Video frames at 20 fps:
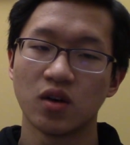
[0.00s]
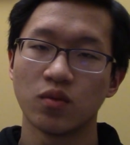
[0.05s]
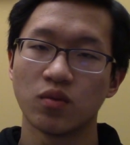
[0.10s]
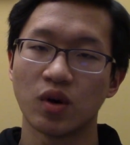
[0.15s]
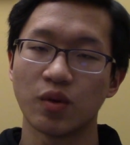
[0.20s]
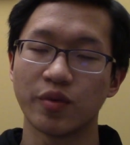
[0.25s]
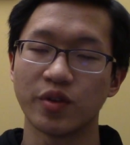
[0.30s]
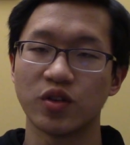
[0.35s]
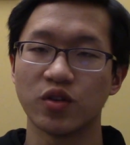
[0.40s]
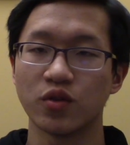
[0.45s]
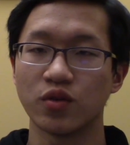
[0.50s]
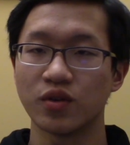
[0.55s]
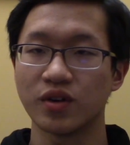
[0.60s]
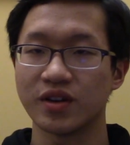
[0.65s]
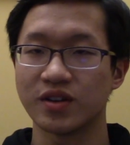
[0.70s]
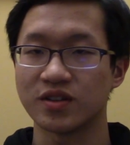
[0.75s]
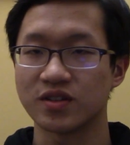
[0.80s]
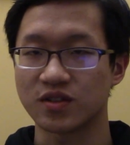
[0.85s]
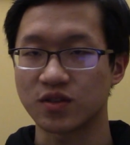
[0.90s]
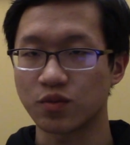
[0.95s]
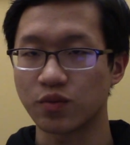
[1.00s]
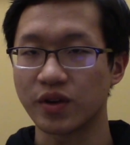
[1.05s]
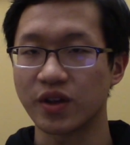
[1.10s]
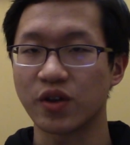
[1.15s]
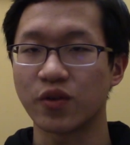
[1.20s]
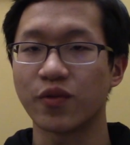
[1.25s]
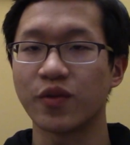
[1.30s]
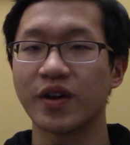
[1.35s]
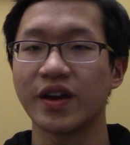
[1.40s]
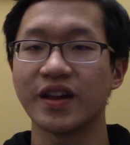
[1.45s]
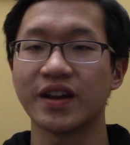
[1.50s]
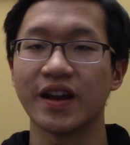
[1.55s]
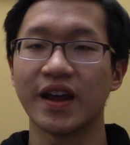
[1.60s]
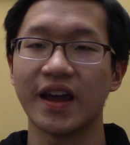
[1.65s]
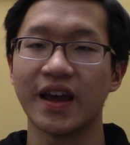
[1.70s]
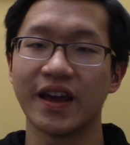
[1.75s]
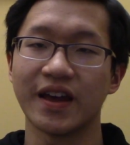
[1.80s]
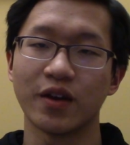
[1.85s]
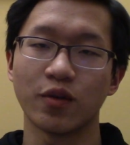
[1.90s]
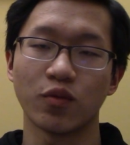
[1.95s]
what we do is we
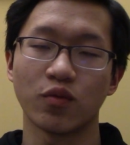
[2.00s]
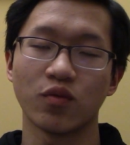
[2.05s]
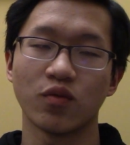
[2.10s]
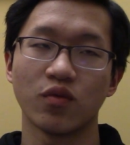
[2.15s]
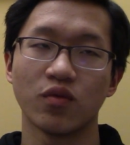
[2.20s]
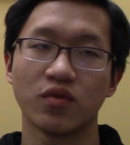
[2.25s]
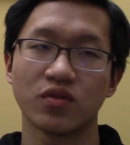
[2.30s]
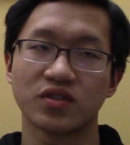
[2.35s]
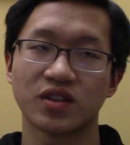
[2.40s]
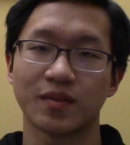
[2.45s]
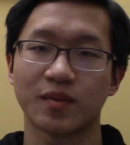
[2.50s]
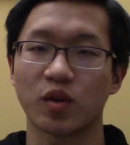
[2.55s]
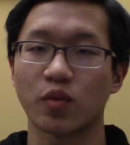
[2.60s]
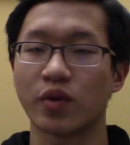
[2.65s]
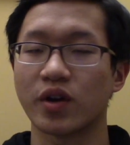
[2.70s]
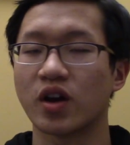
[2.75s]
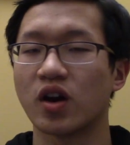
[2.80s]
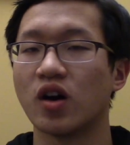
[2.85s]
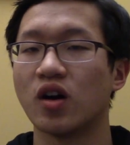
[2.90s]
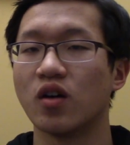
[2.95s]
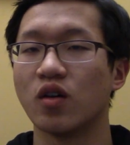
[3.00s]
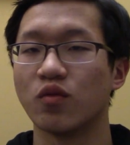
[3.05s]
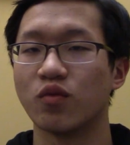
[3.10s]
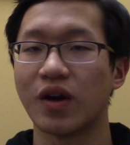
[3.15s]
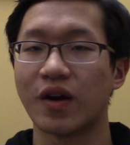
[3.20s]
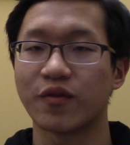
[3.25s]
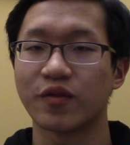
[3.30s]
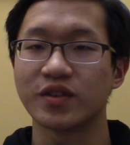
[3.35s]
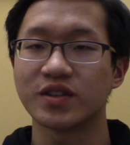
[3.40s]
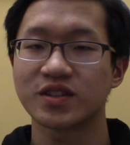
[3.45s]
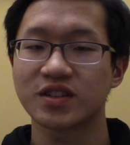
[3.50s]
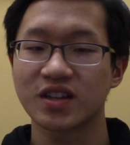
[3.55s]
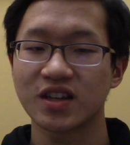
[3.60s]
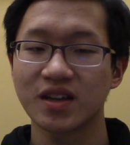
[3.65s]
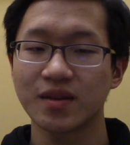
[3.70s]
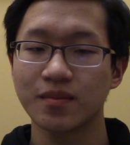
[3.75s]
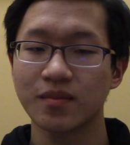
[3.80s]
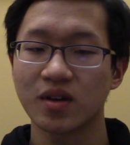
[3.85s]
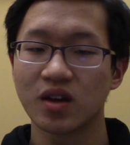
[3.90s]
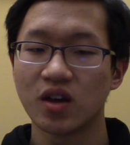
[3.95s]
create something we call a reference
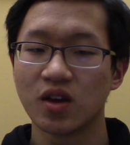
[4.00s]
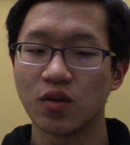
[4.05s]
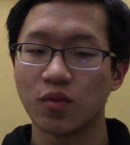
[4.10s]
scheme,